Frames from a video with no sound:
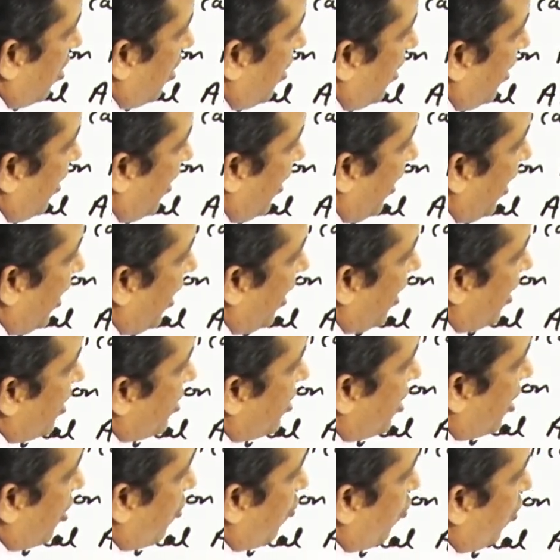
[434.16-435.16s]
A is
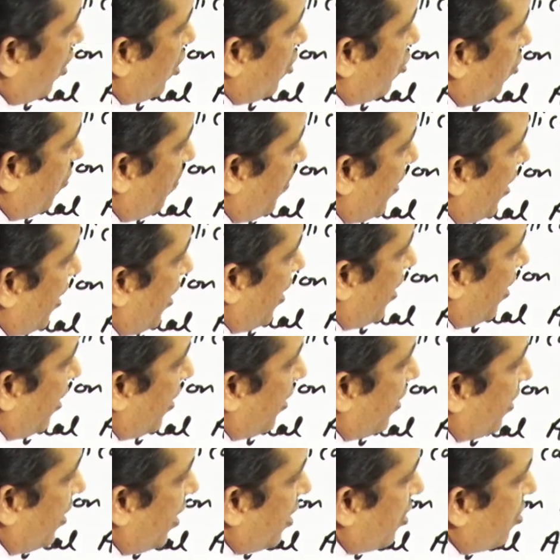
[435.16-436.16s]
equal to B,
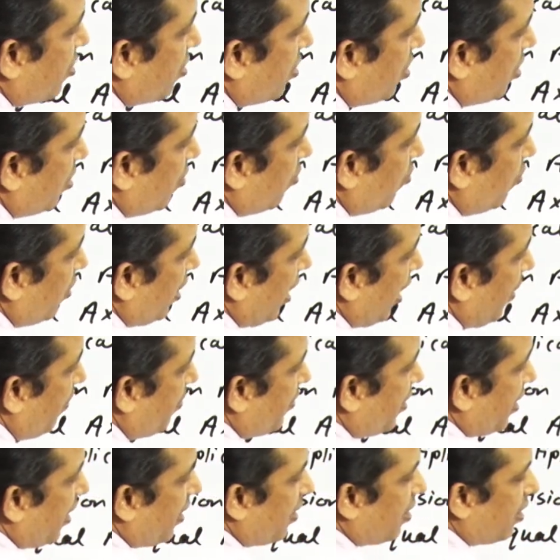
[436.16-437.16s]
this we have
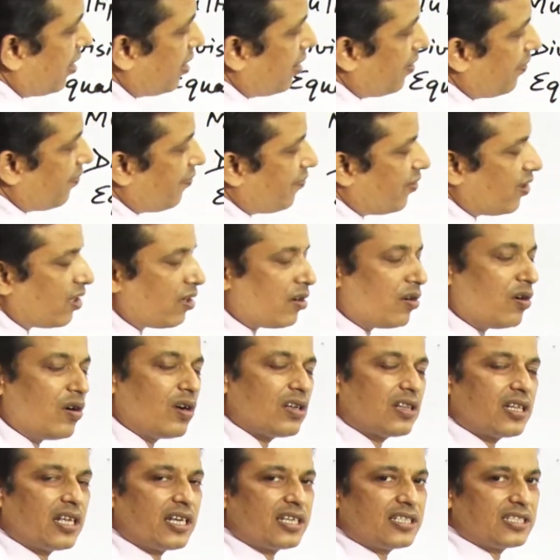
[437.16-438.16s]
taken for all
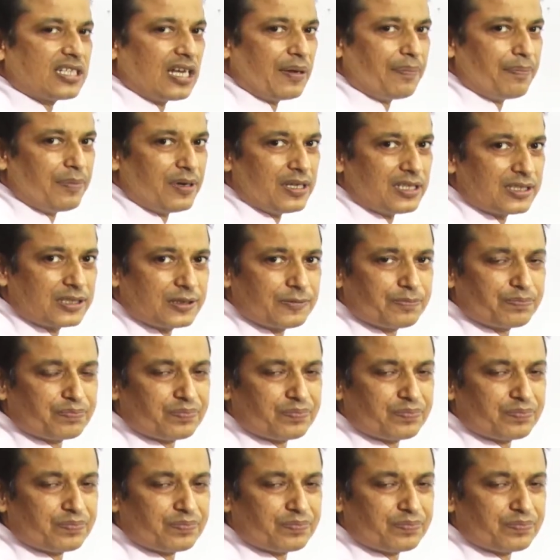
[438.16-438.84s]
the examples.